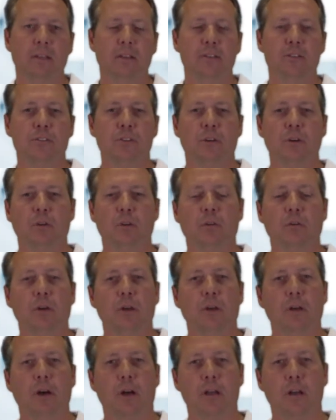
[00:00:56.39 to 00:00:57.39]
So
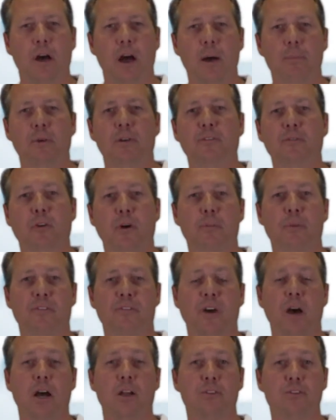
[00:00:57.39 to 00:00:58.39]
a common form
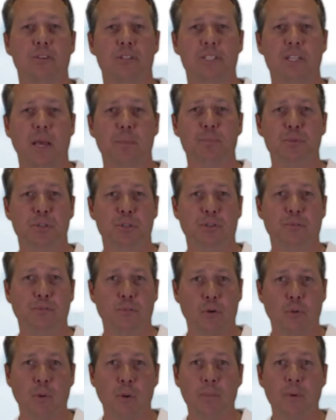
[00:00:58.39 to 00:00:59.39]
of contraception
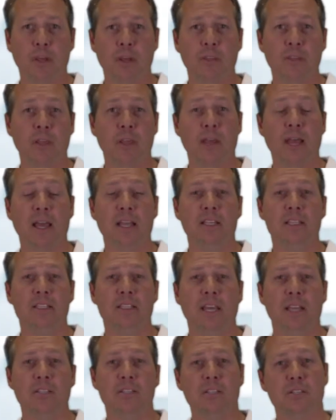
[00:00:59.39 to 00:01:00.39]
for women in the United
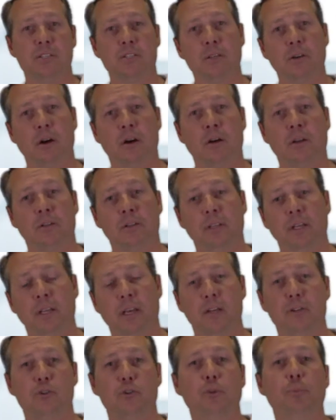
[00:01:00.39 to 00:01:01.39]
States is called
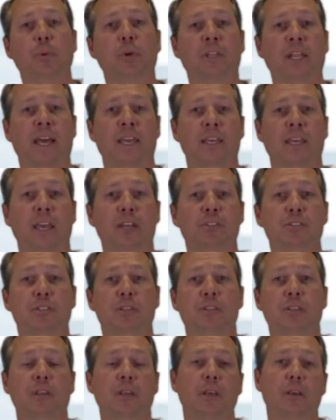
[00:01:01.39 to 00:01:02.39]
a tubal
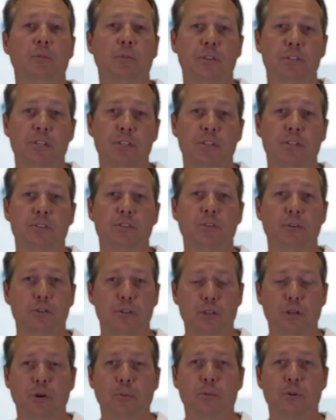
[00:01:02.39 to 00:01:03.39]
ligation, which is a
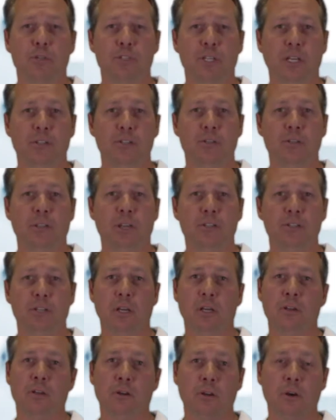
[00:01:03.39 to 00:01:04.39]
surgical procedure that
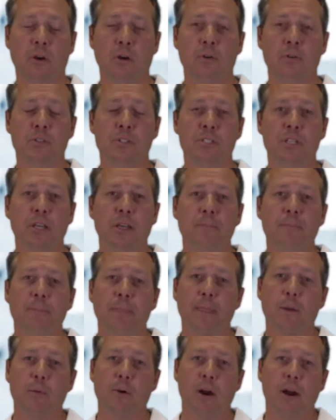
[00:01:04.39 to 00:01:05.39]
undergoes
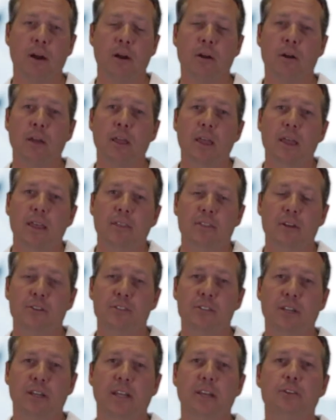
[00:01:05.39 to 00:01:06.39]
where
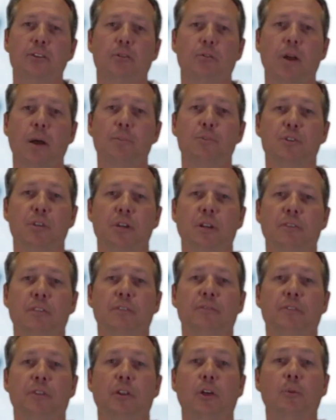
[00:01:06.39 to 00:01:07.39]
there's an interruption of
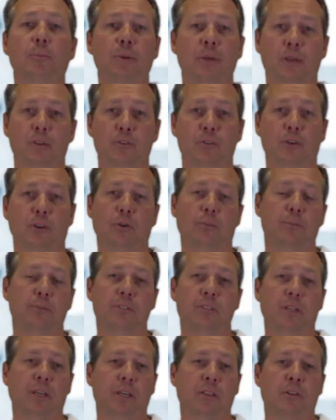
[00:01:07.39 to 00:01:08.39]
the fallopian
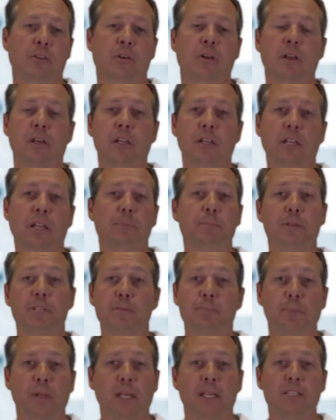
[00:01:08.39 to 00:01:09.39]
tubes. Either a clip
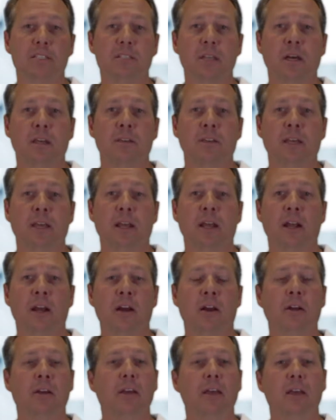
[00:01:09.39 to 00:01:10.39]
is placed on
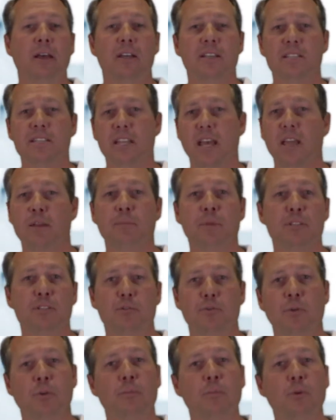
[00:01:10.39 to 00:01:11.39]
there, a
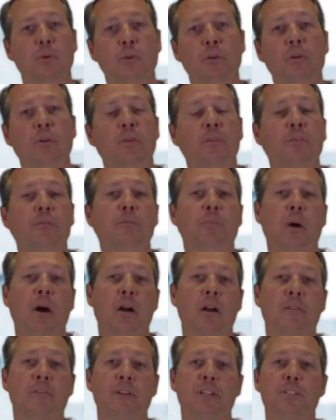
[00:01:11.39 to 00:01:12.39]
segment's removed,
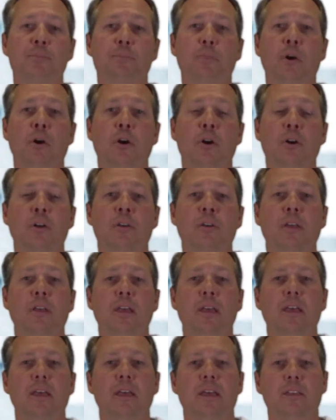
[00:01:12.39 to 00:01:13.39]
part of it's burned.
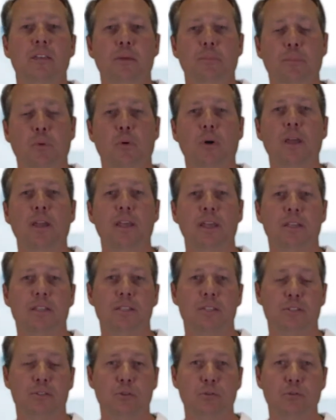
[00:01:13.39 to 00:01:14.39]
The point
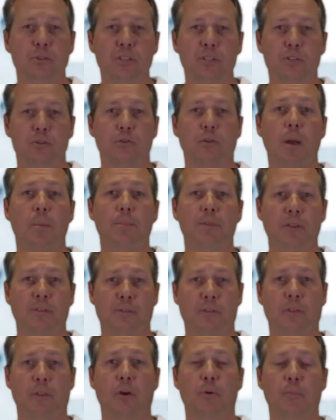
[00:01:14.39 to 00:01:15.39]
is to disrupt the
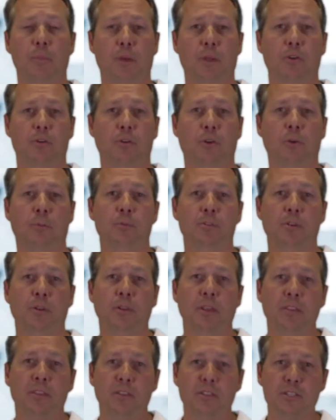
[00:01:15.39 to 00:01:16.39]
fallopian tubes so
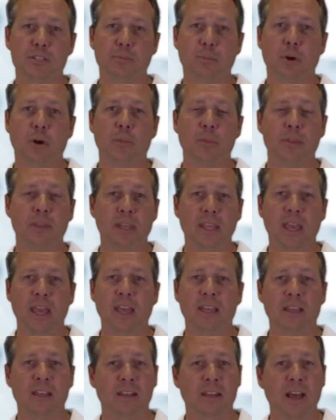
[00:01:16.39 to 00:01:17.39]
that the sperm and the
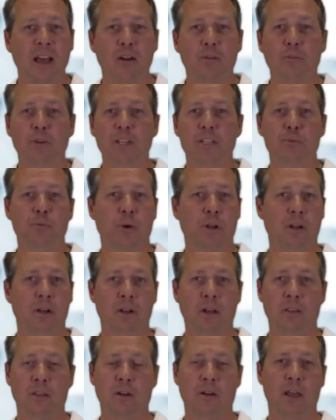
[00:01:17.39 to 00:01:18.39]
egg cannot reach one
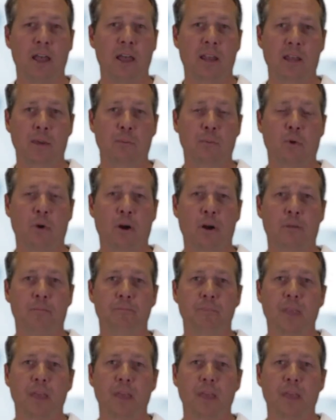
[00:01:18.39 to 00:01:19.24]
another anymore.